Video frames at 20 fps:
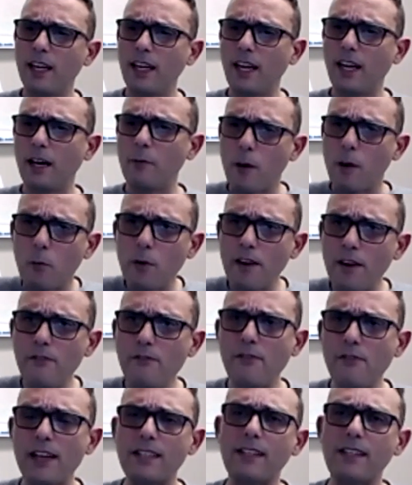um, and we
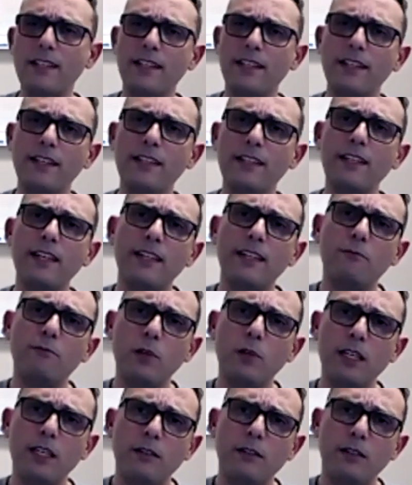invested in it and
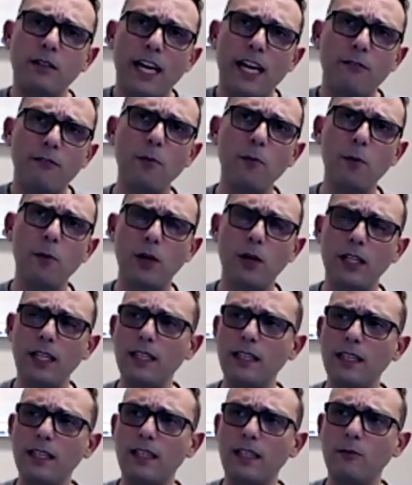we gave them the
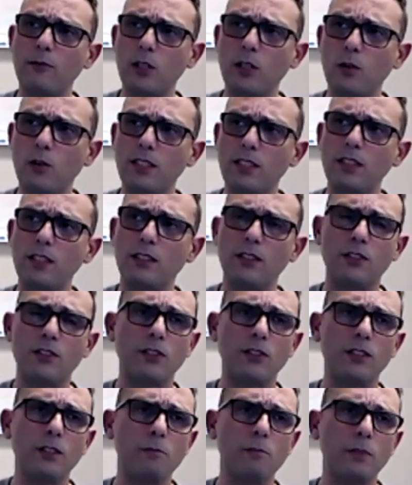money that they requested to
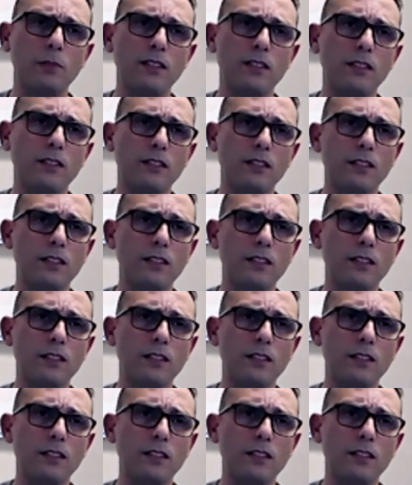start the business,